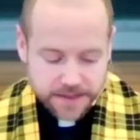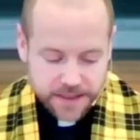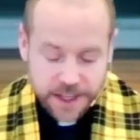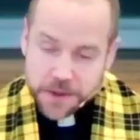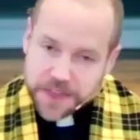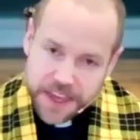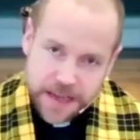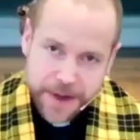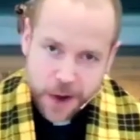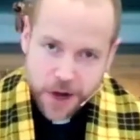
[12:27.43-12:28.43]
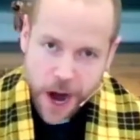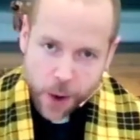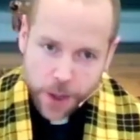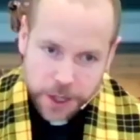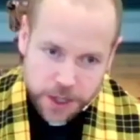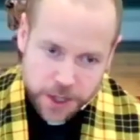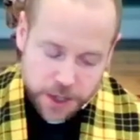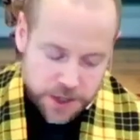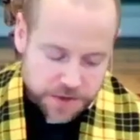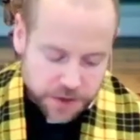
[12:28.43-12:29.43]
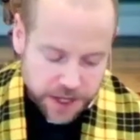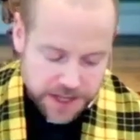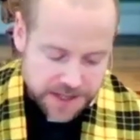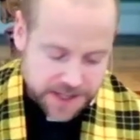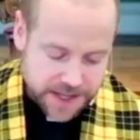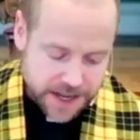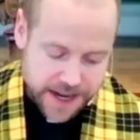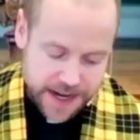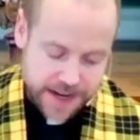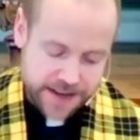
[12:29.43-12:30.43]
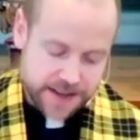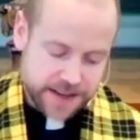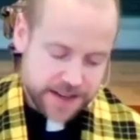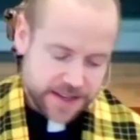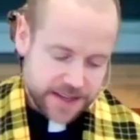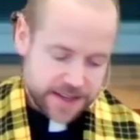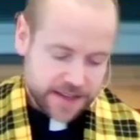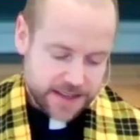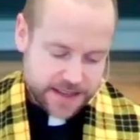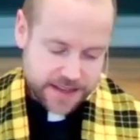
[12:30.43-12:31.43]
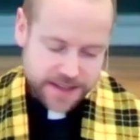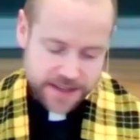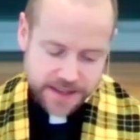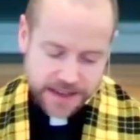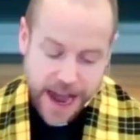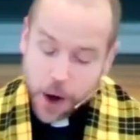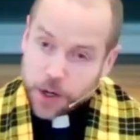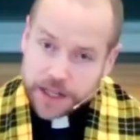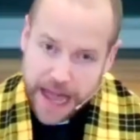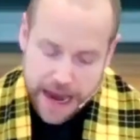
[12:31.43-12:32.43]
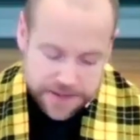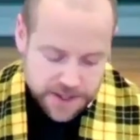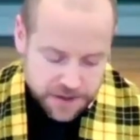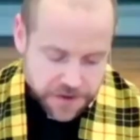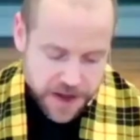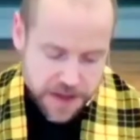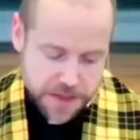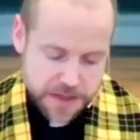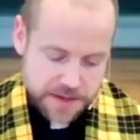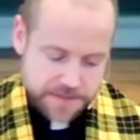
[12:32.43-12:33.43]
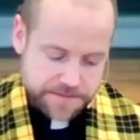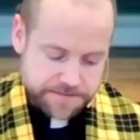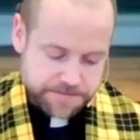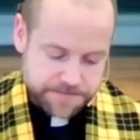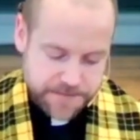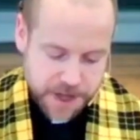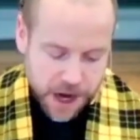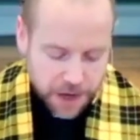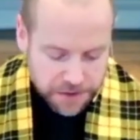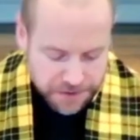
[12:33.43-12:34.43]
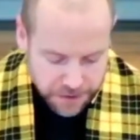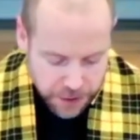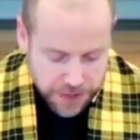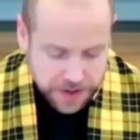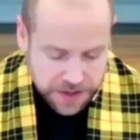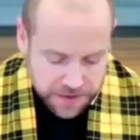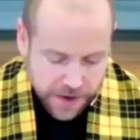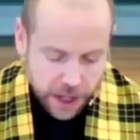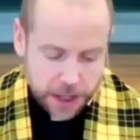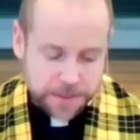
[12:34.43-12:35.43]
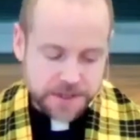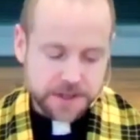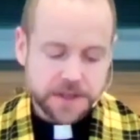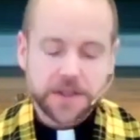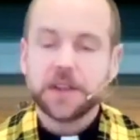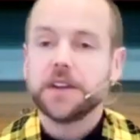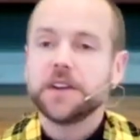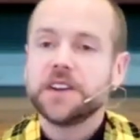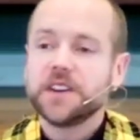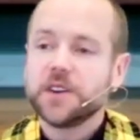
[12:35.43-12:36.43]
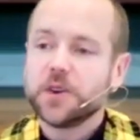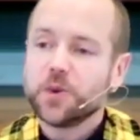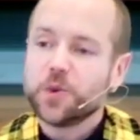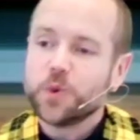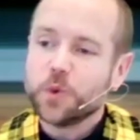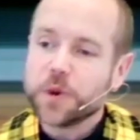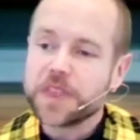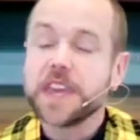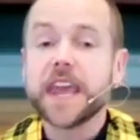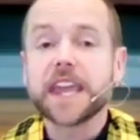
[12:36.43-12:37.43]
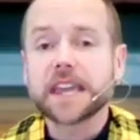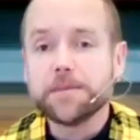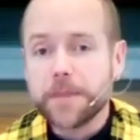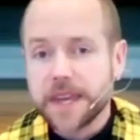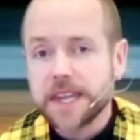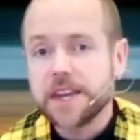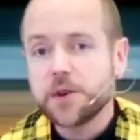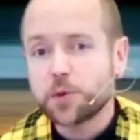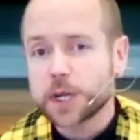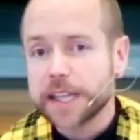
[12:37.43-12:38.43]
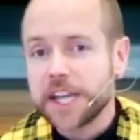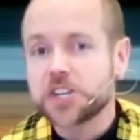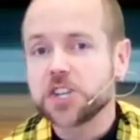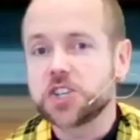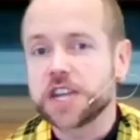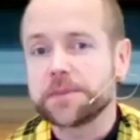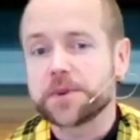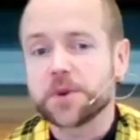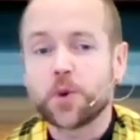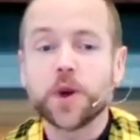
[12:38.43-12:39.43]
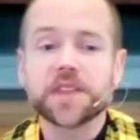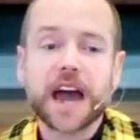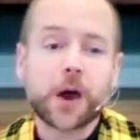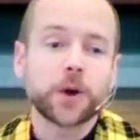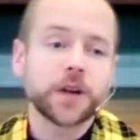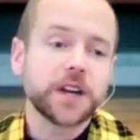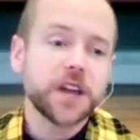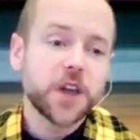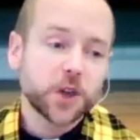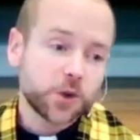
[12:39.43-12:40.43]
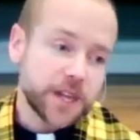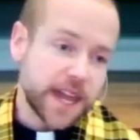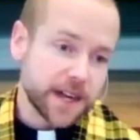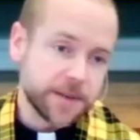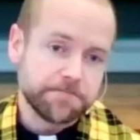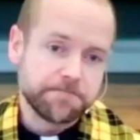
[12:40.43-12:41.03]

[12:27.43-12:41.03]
As we think about our good news for us today, our lives of faith are further developed within a committed relationship with our Creator.